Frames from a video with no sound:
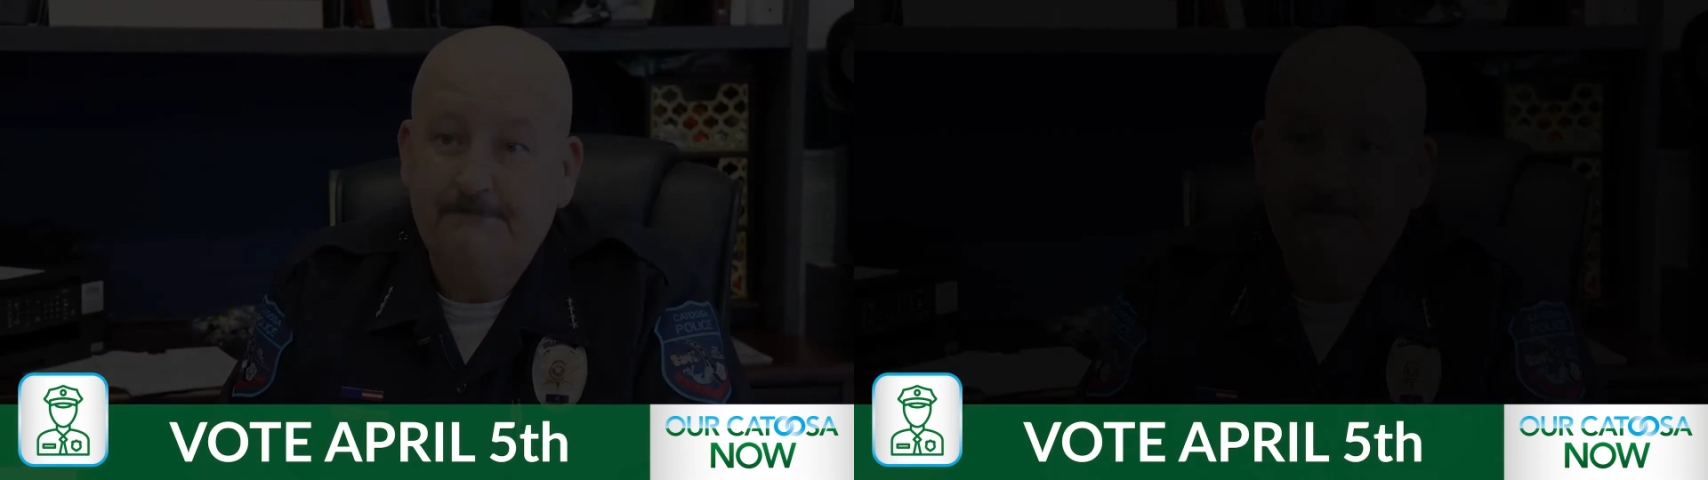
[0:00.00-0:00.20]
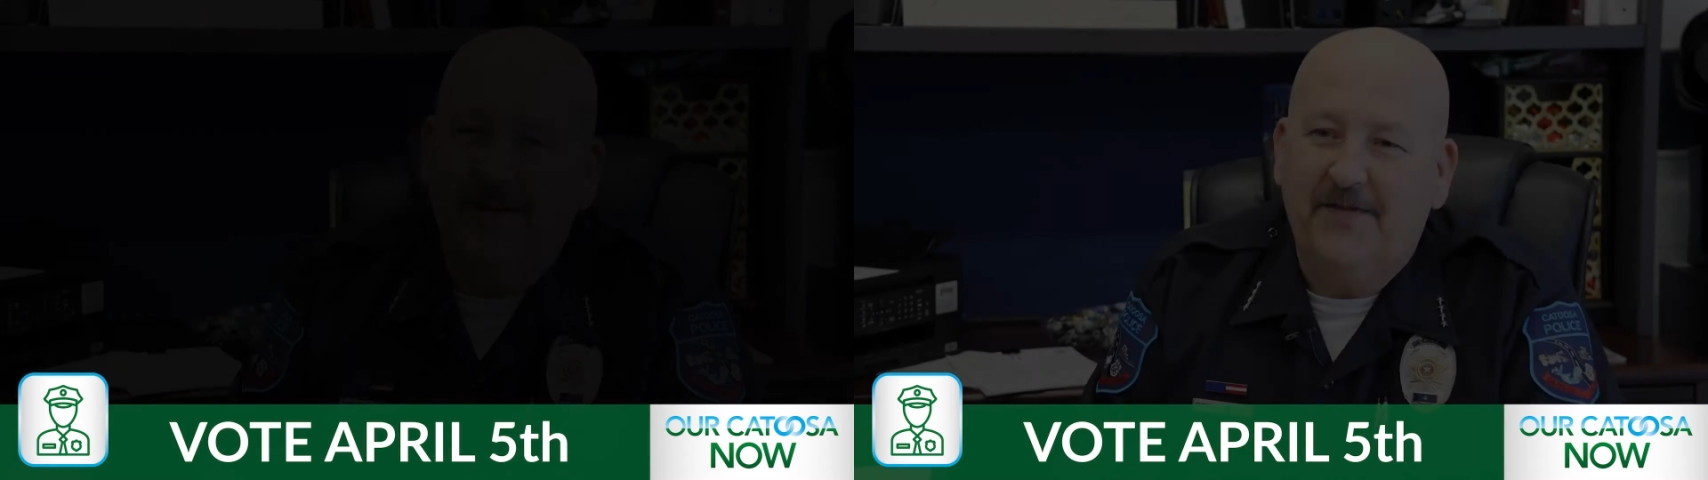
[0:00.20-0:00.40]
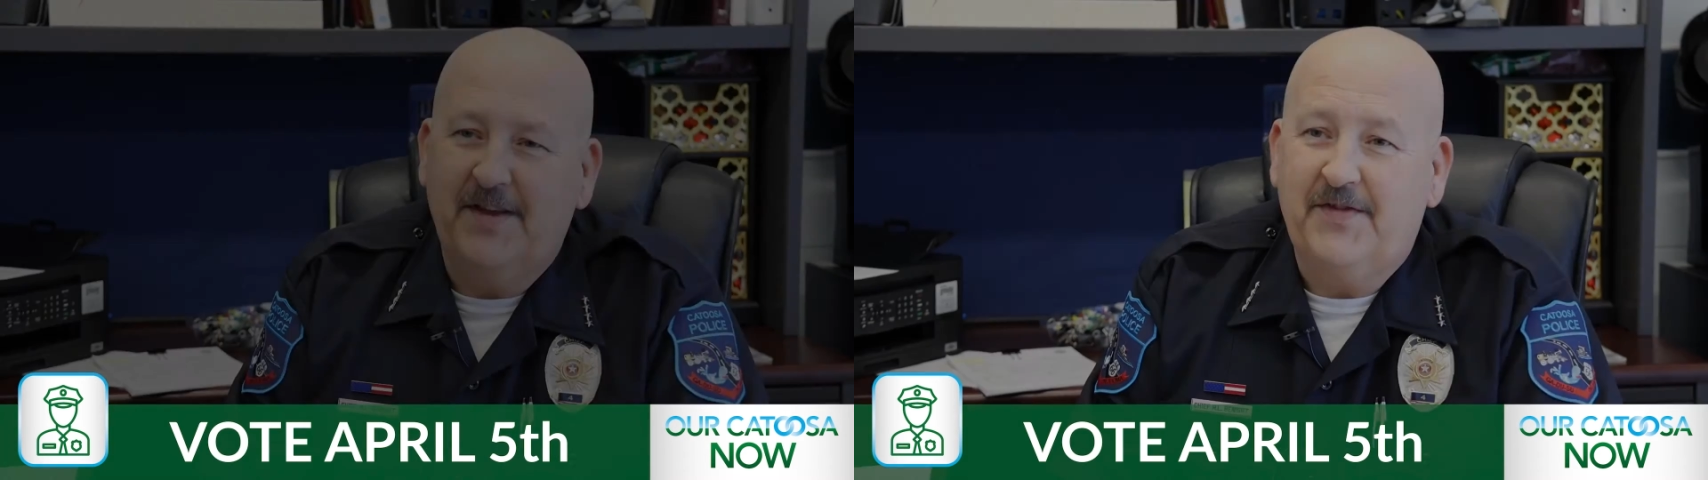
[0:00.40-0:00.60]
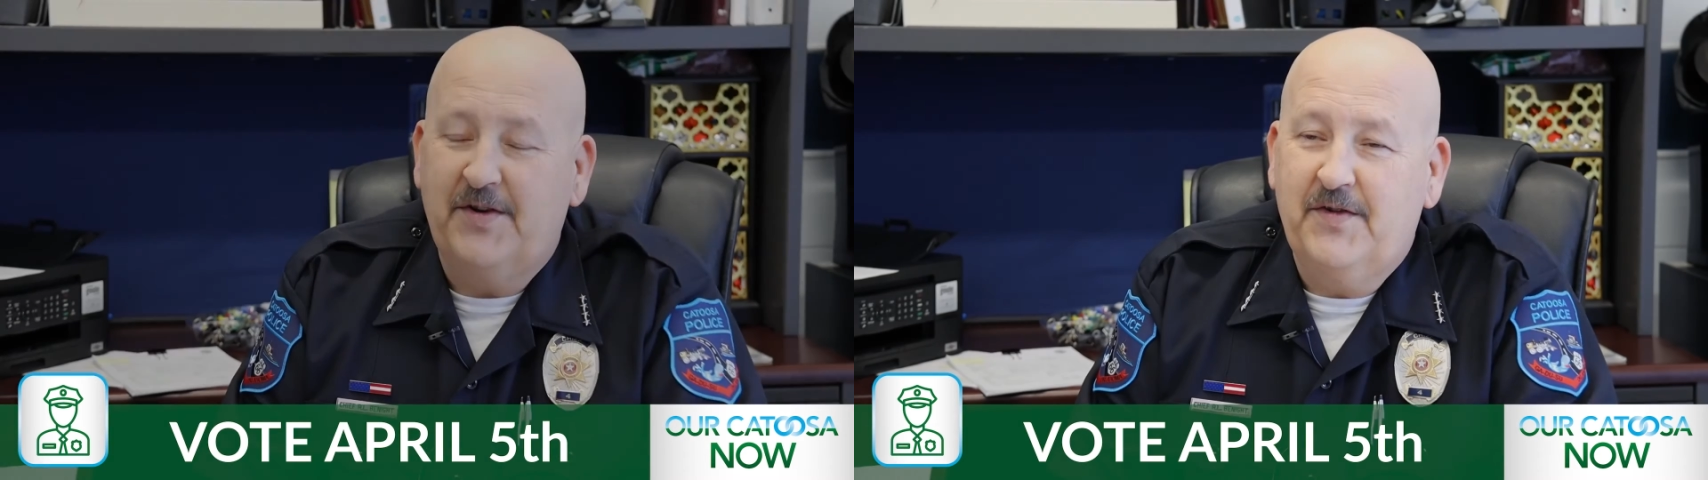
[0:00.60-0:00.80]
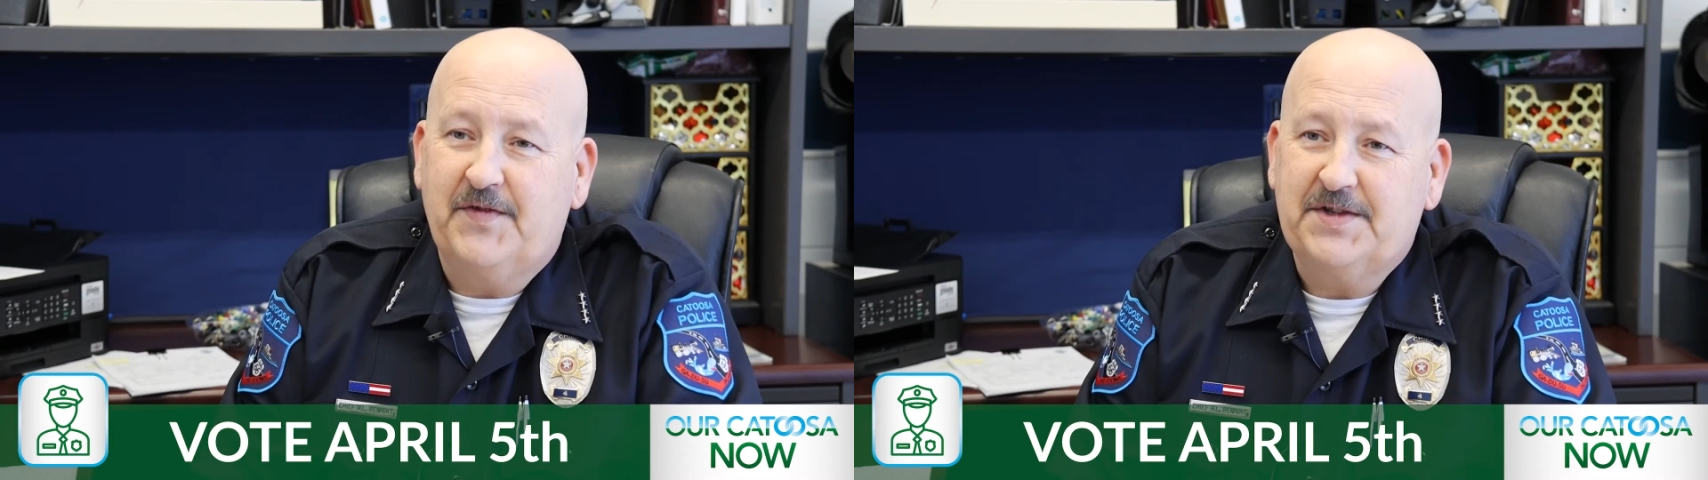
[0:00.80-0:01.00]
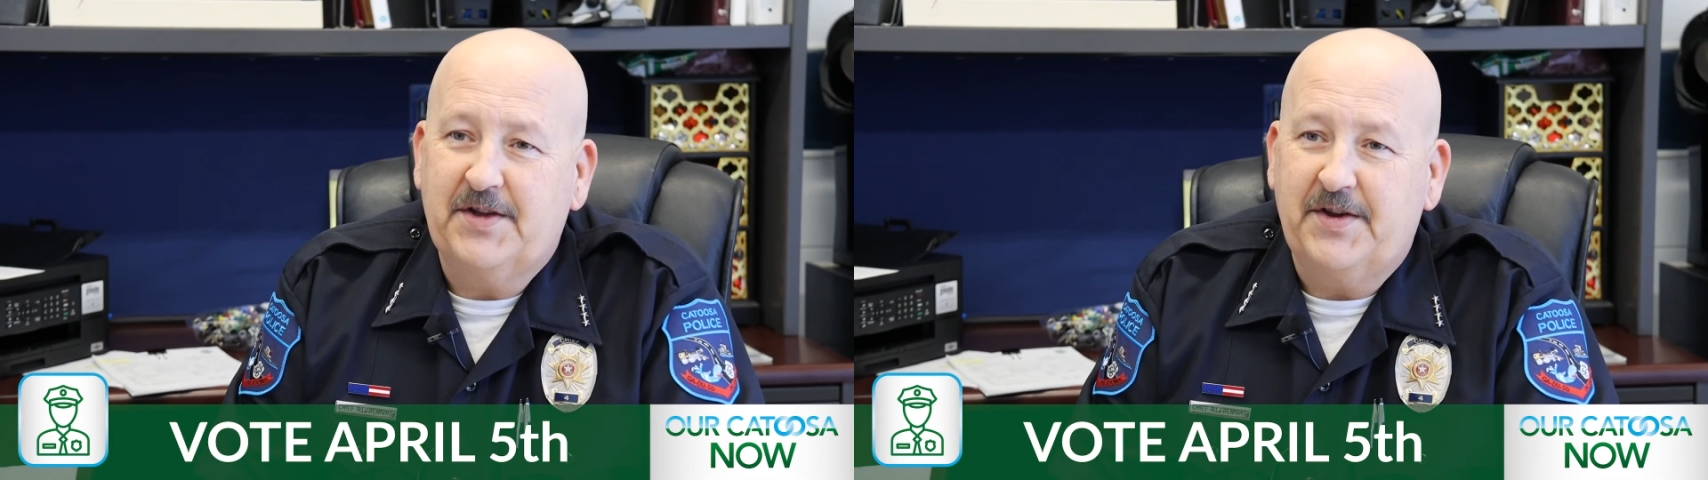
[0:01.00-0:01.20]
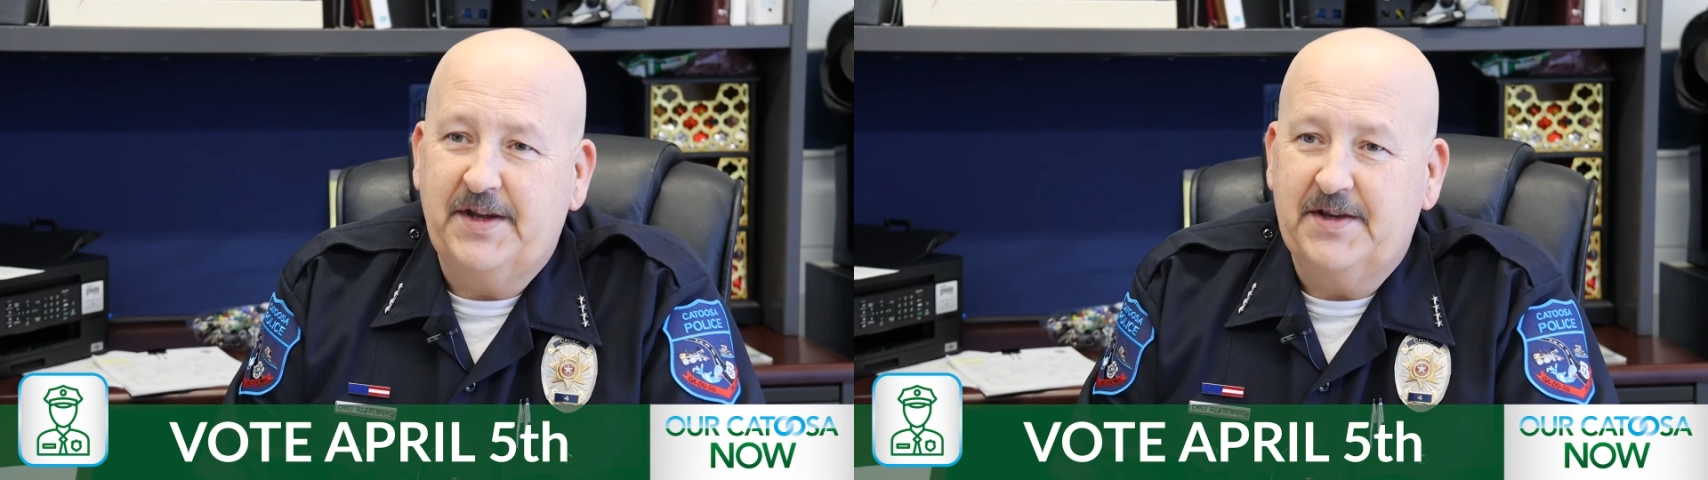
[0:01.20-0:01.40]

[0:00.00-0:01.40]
If the new facility